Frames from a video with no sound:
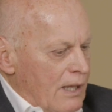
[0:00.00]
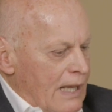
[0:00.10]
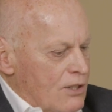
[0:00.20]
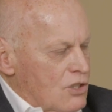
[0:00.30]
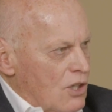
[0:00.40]

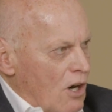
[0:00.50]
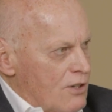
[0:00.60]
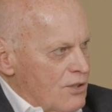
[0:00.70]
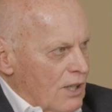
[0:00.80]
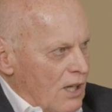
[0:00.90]
It
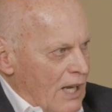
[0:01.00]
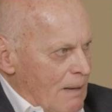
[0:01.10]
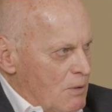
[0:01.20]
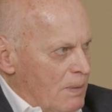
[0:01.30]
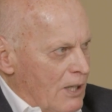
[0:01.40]
starts the
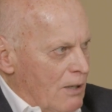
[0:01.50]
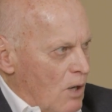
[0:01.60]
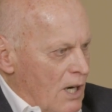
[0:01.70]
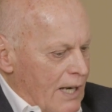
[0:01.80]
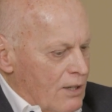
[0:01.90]
claims period
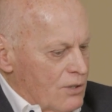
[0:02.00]
running.